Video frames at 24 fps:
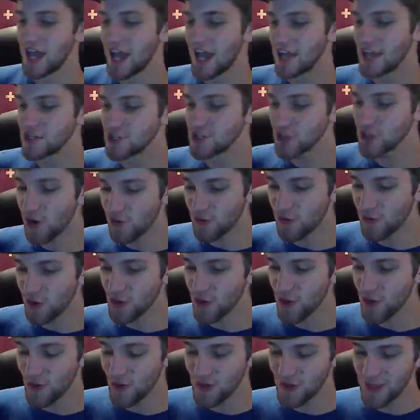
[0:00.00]
And just
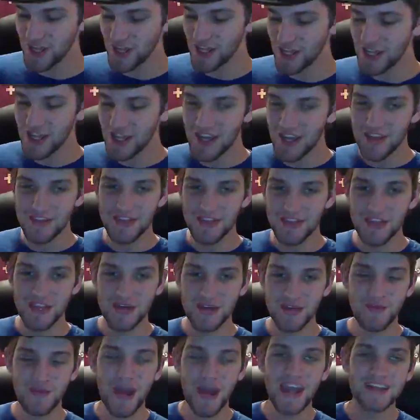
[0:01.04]
overall though, the
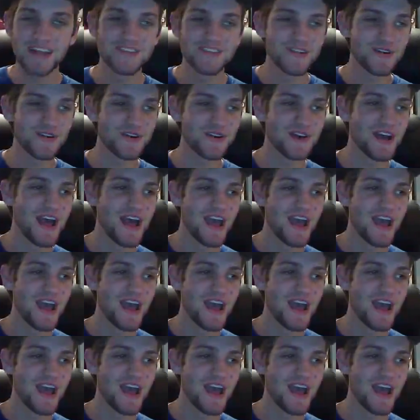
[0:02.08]
Panzer,